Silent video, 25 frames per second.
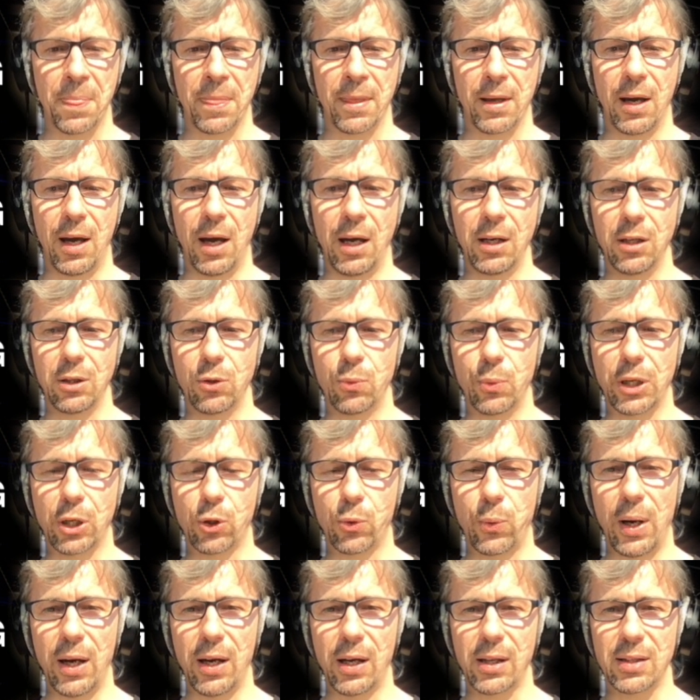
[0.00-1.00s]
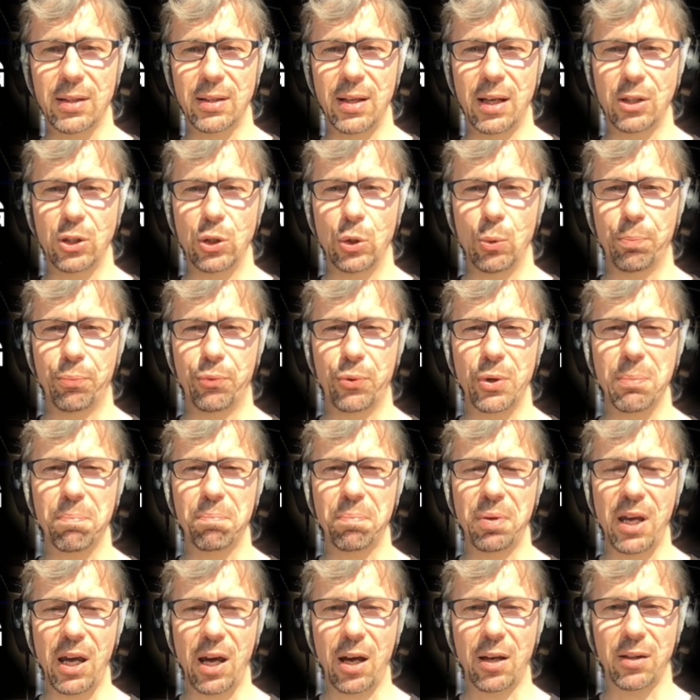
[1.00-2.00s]
And it requires that you
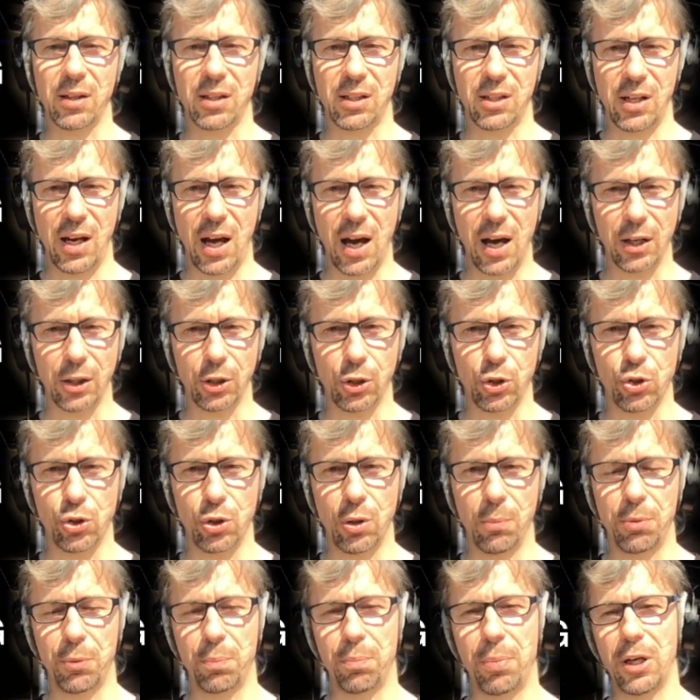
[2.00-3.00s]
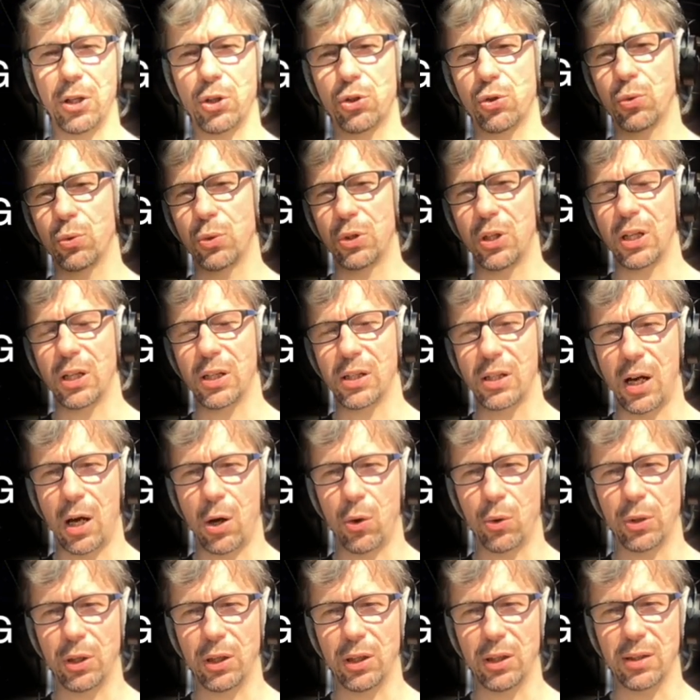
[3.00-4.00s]
prepare the target ship by shooting
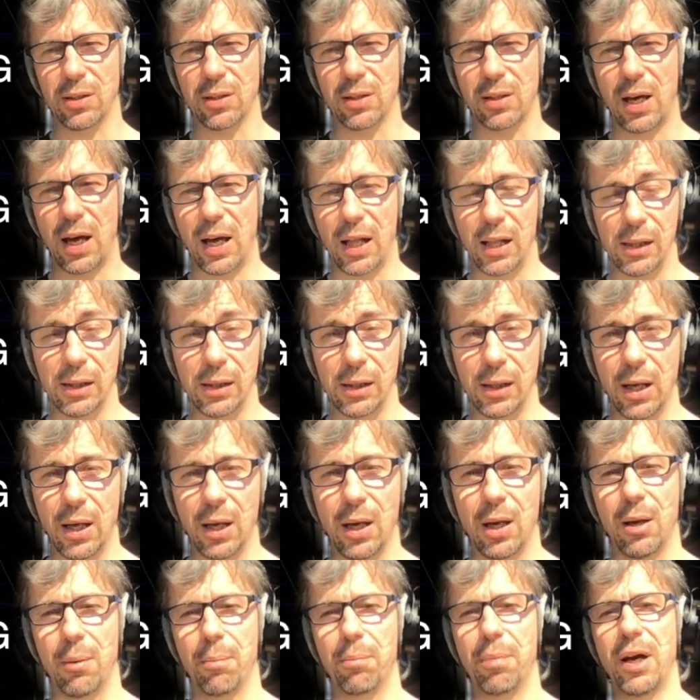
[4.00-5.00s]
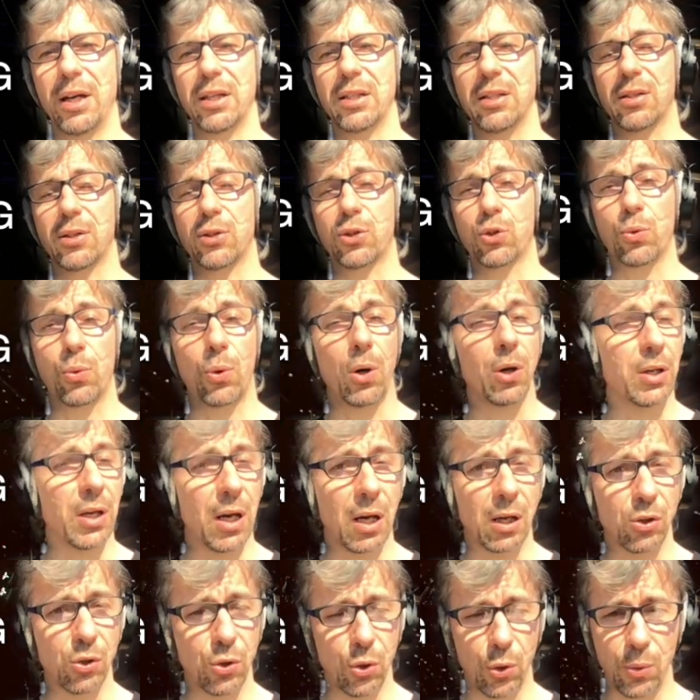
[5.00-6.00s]
down its hull, by
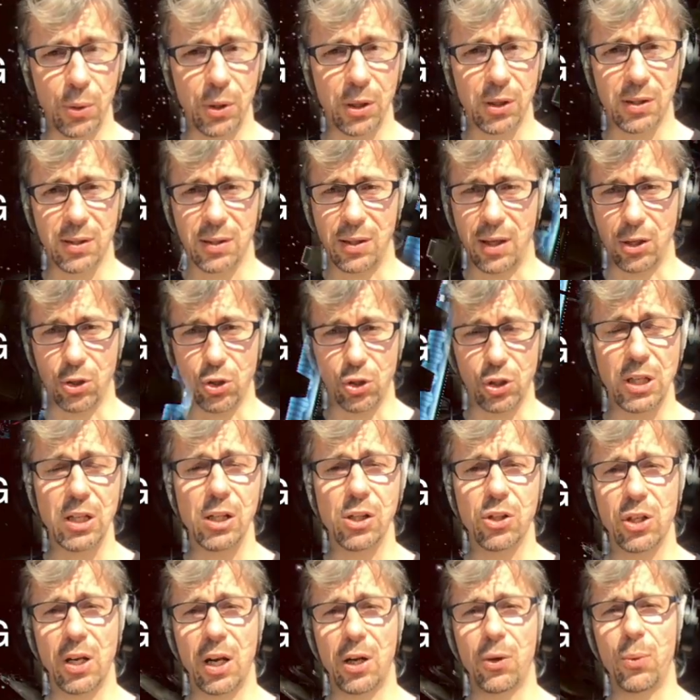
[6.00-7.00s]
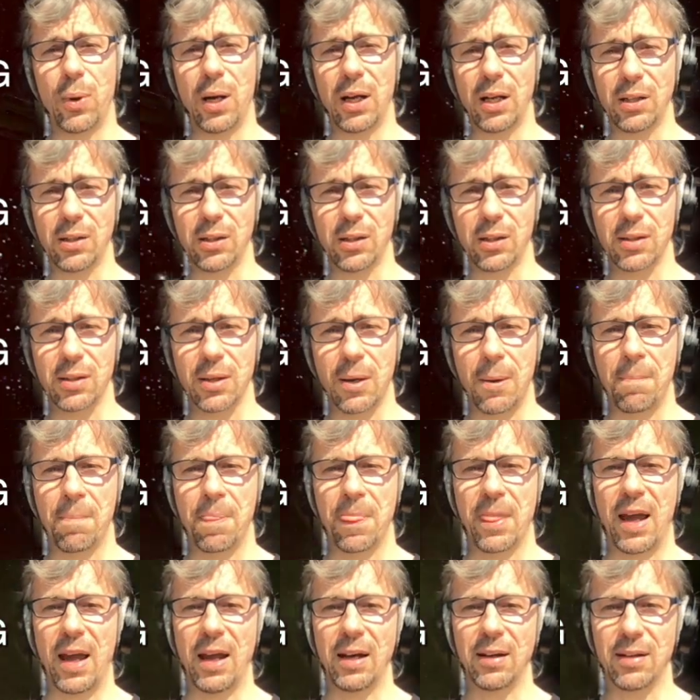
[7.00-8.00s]
destroying turrets and shield generators,
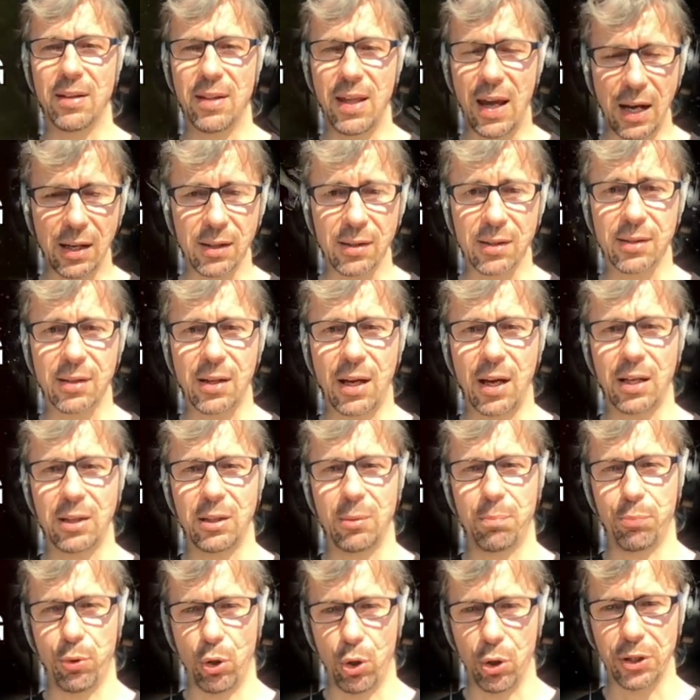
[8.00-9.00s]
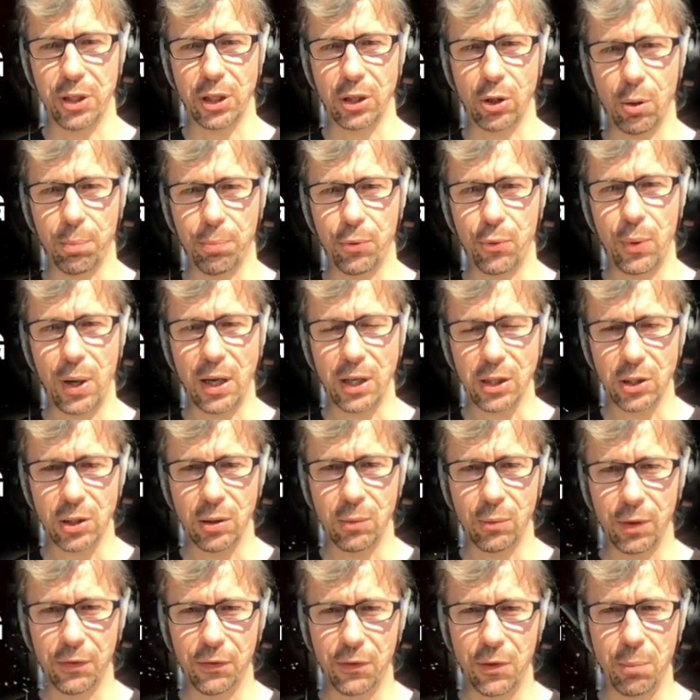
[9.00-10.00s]
and then start a boarding operation
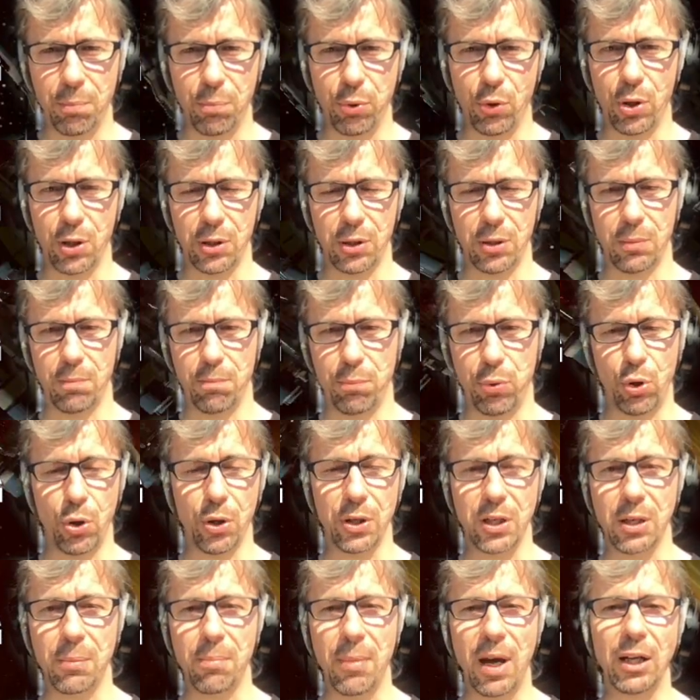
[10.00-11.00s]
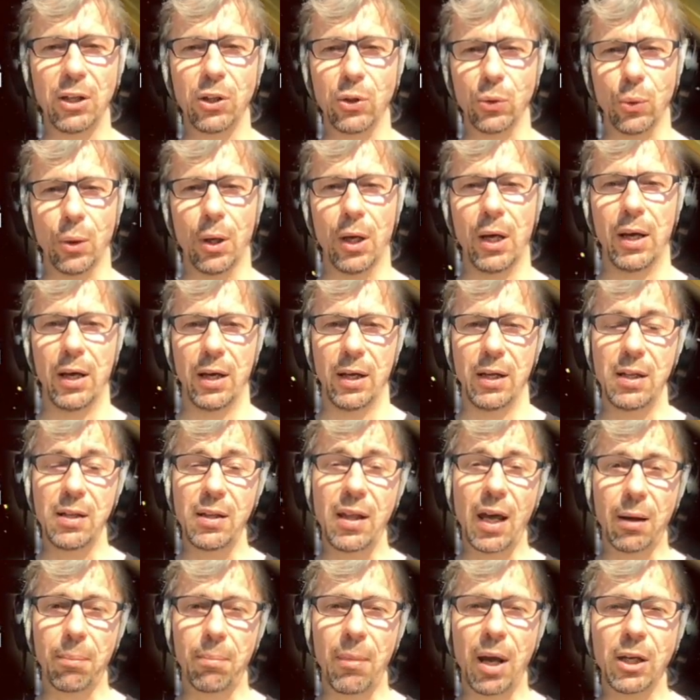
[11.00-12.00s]
with the boarding menu. In
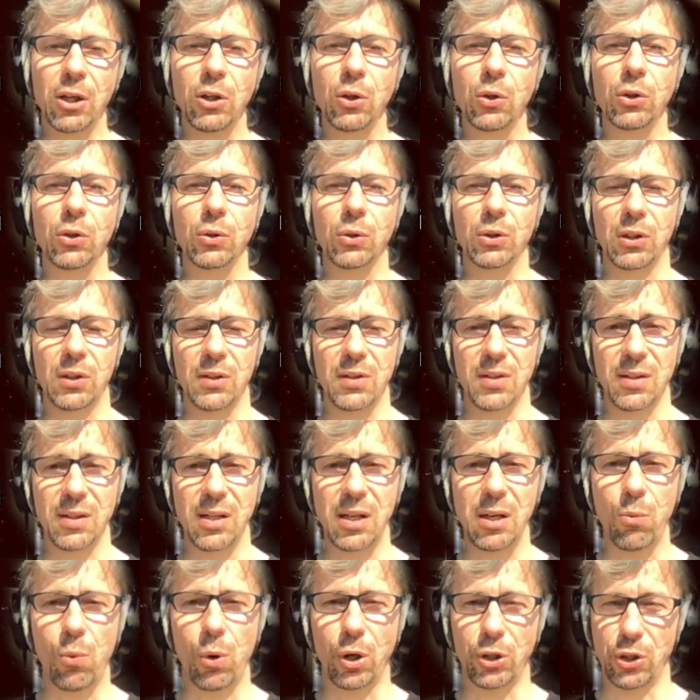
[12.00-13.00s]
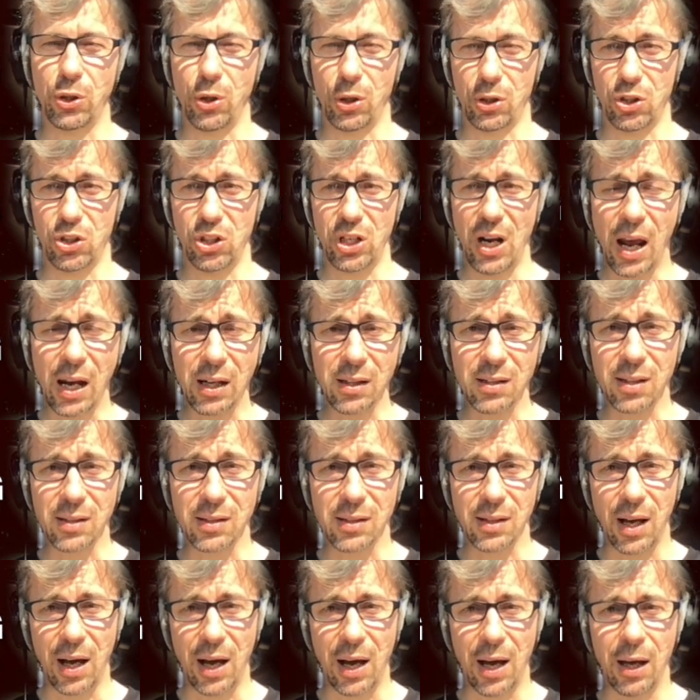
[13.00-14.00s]
that menu you can see what your chances
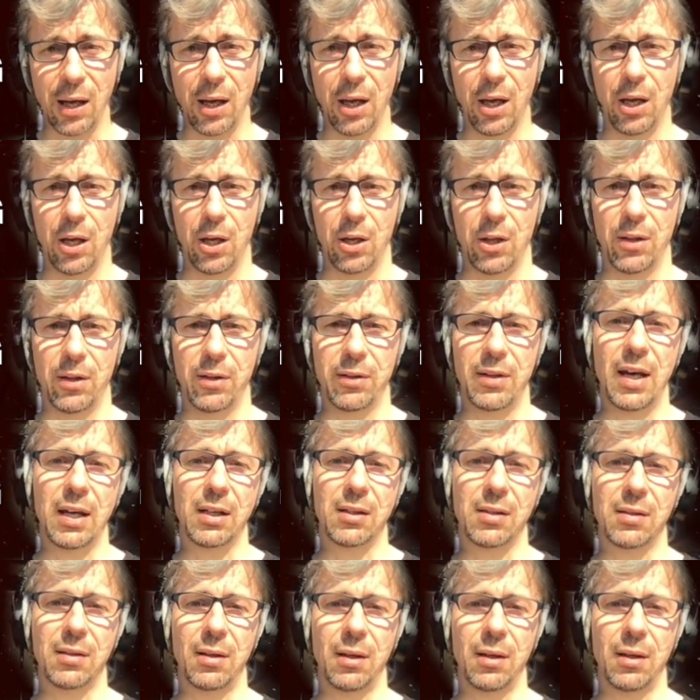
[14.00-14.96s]
are that